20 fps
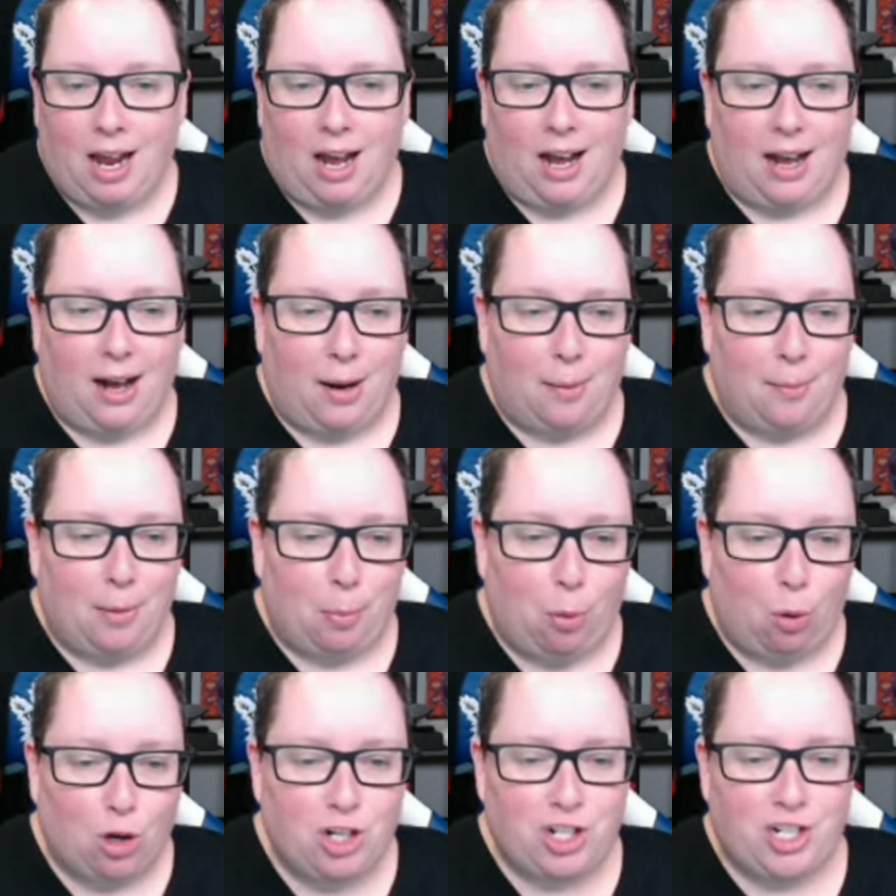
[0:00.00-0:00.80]
um, a
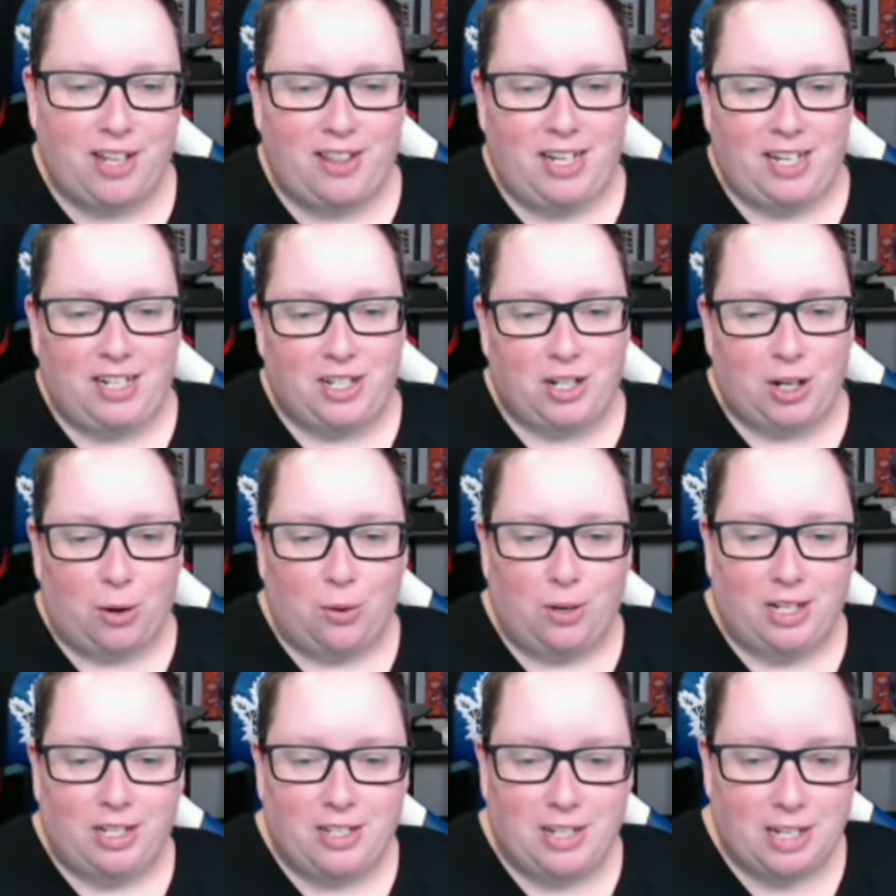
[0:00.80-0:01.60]
portion of these
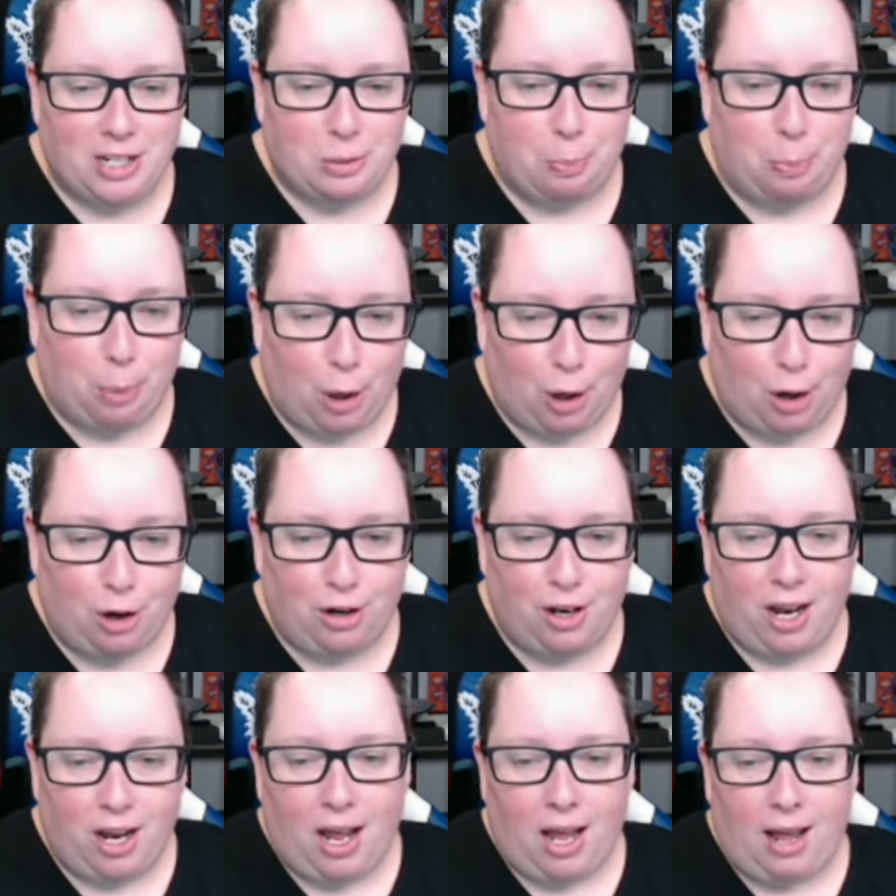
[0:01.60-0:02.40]
tokens is
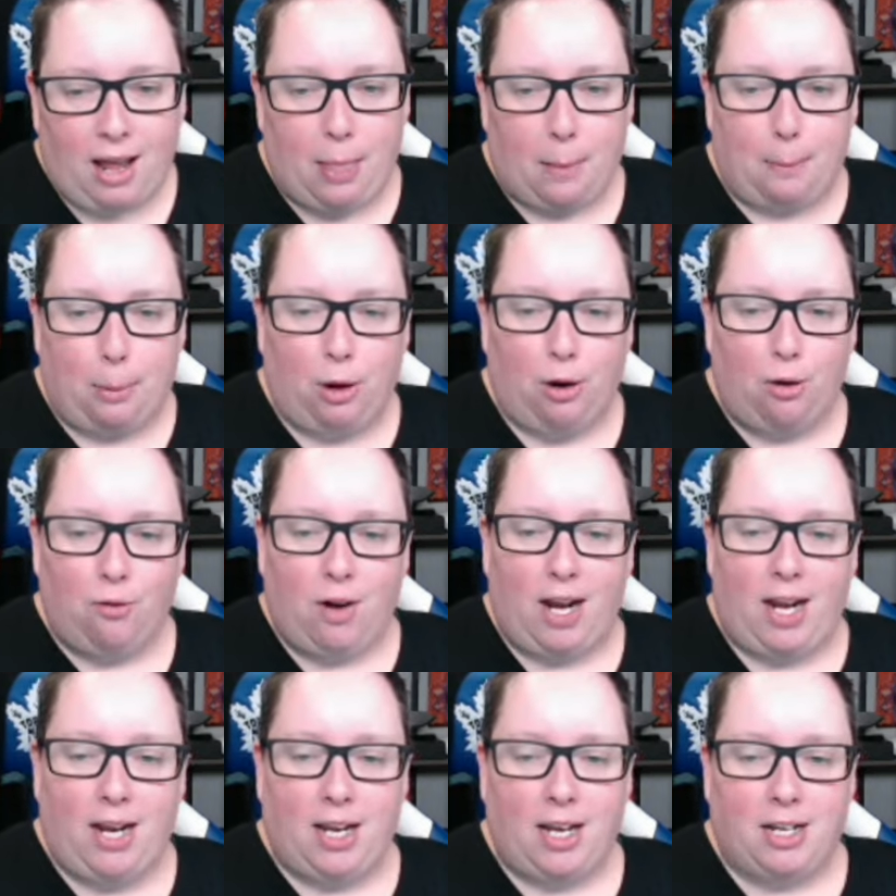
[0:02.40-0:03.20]
burned, and the burn
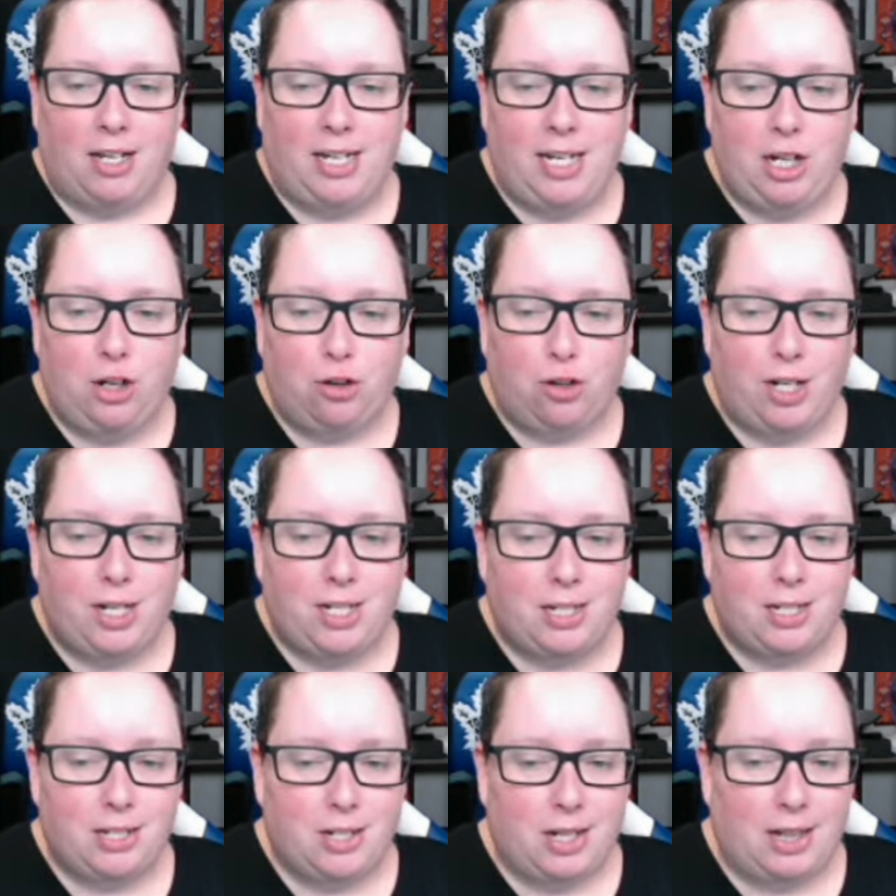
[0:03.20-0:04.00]
rate
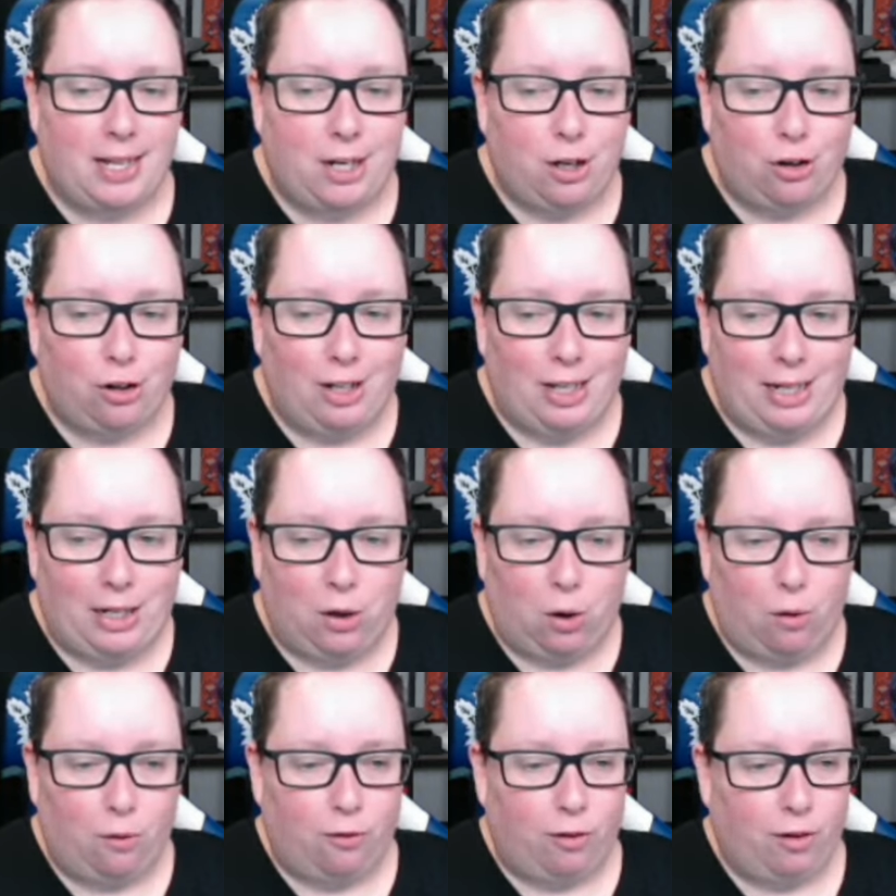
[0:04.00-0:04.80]
decreases linearly
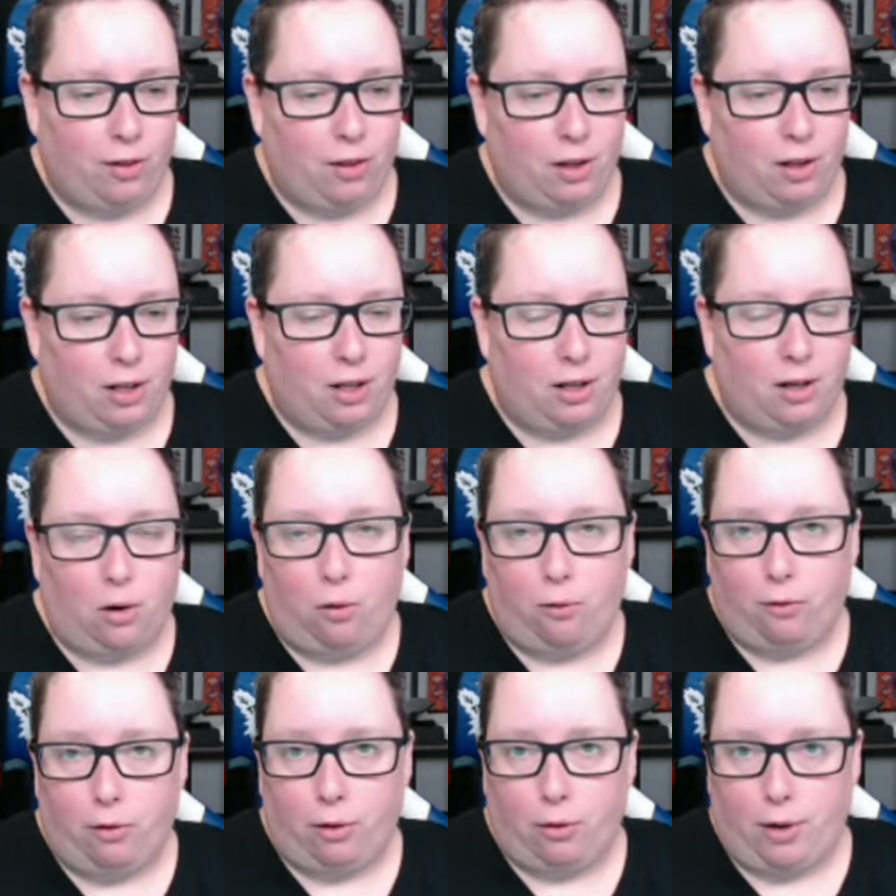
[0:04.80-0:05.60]
over the
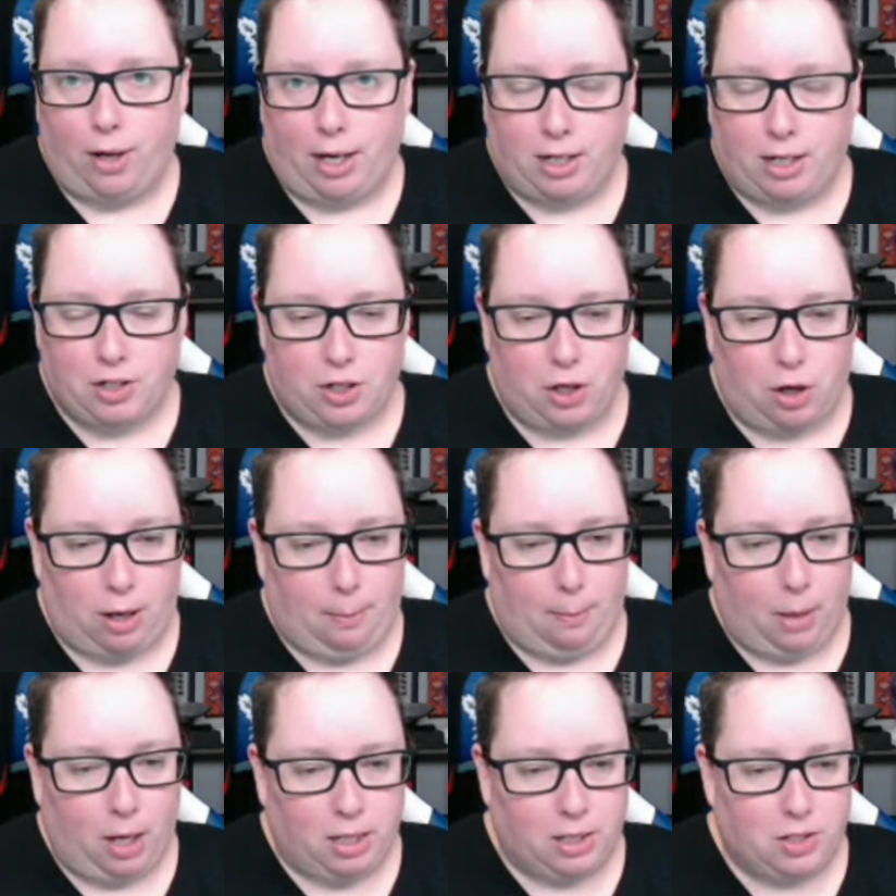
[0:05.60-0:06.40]
over the next
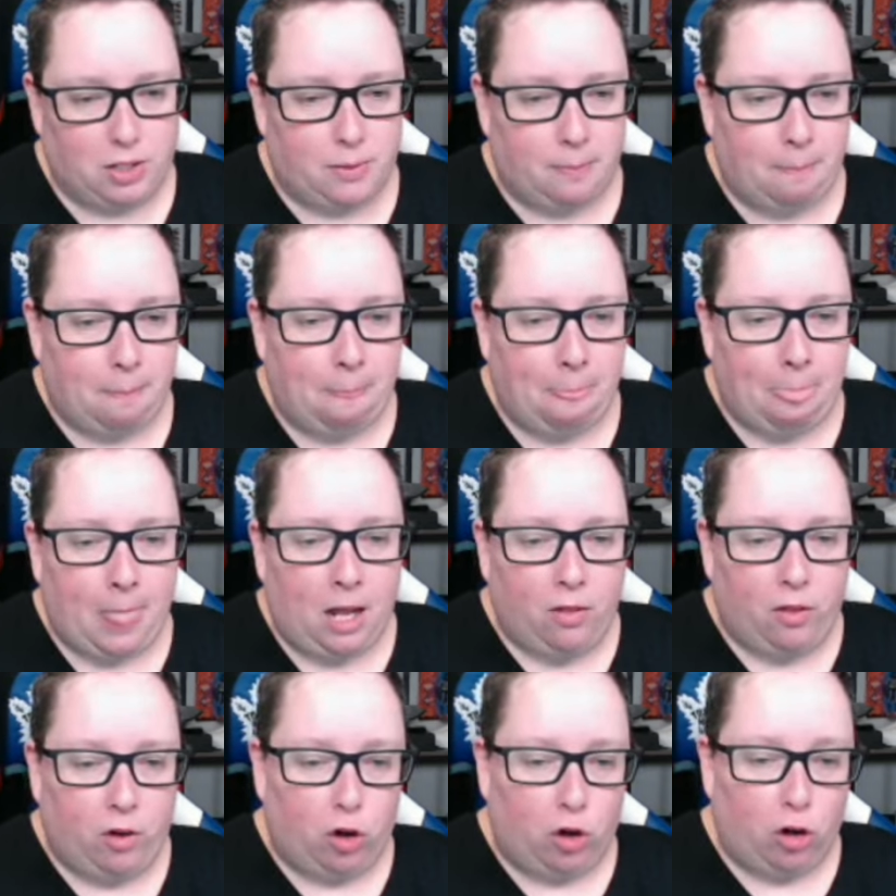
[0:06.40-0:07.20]
nine months.
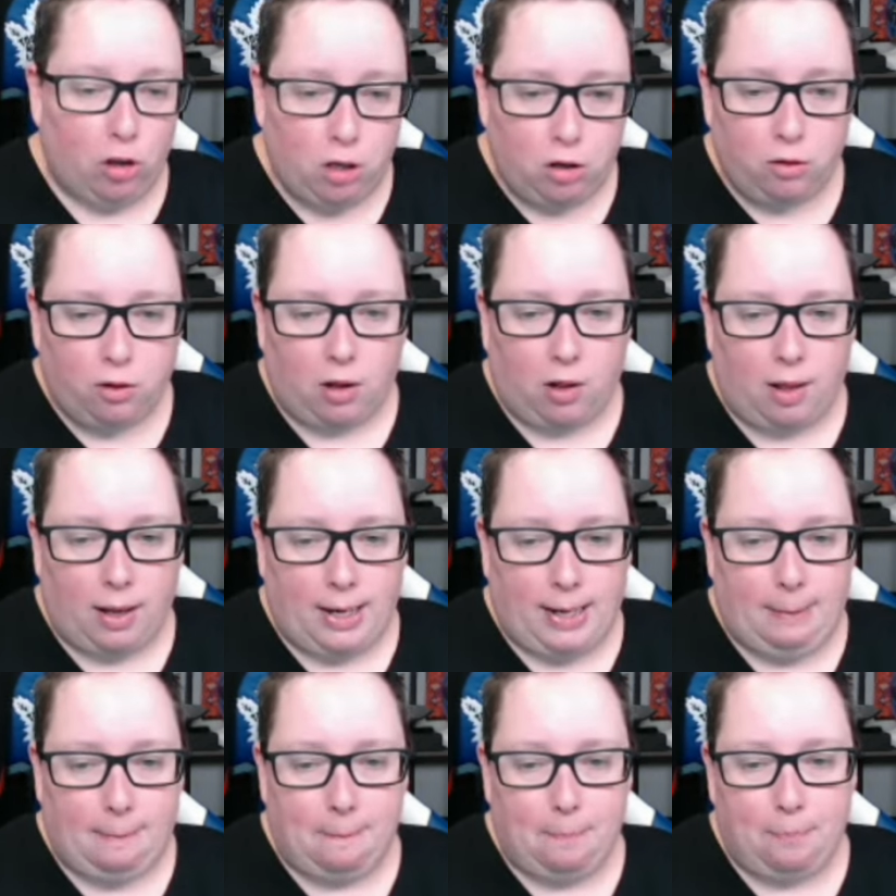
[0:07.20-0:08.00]
The earlier the
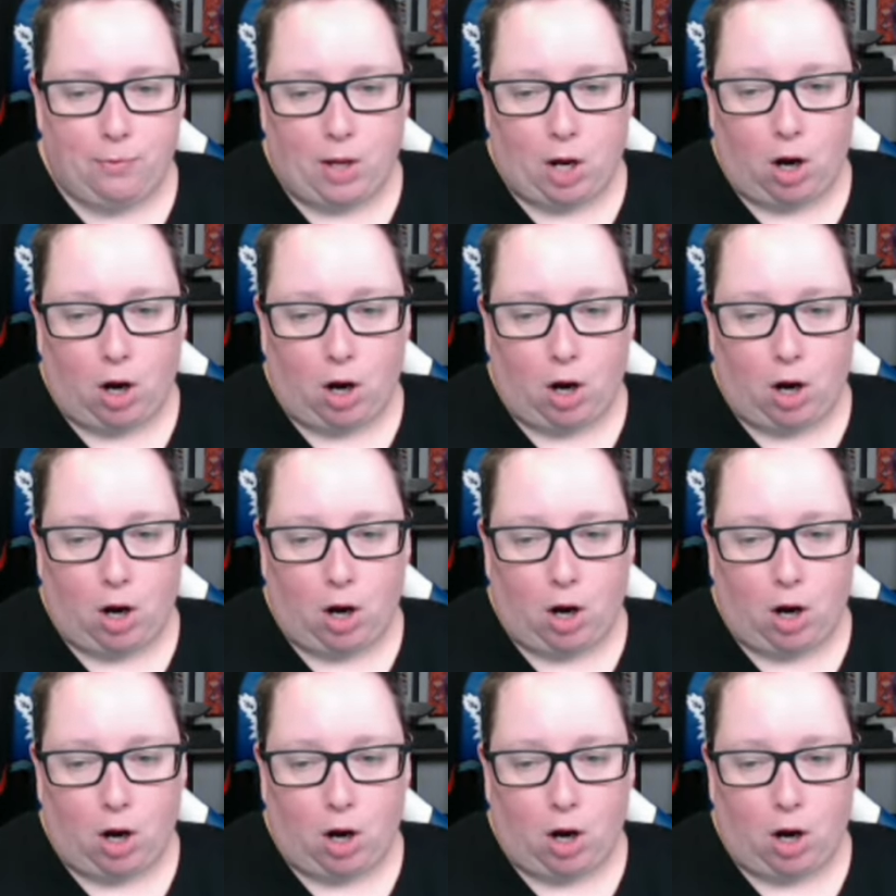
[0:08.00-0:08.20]
claim, the